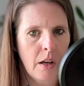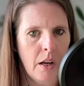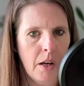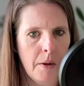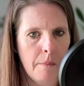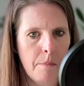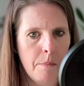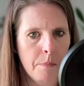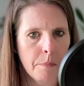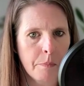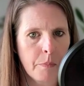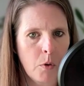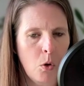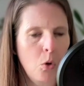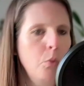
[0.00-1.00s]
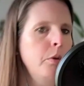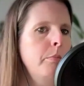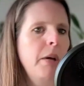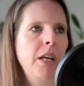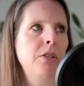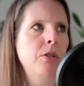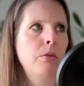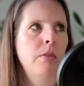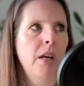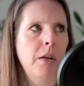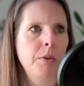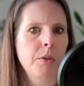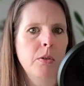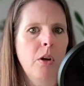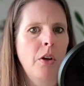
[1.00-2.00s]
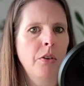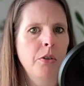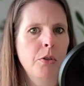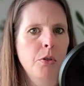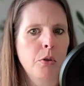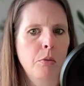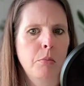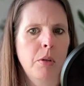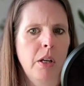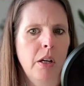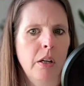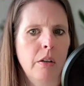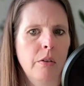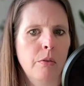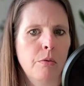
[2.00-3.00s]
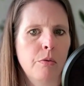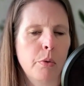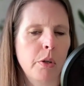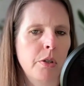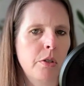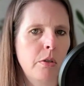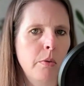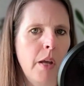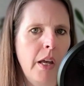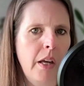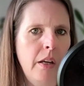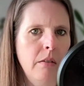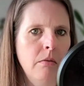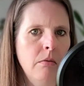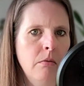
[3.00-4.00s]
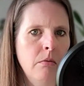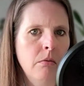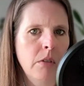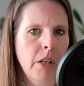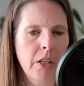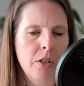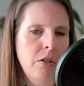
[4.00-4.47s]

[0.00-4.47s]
Who would pay $2,000 to unplug for a 2K, like a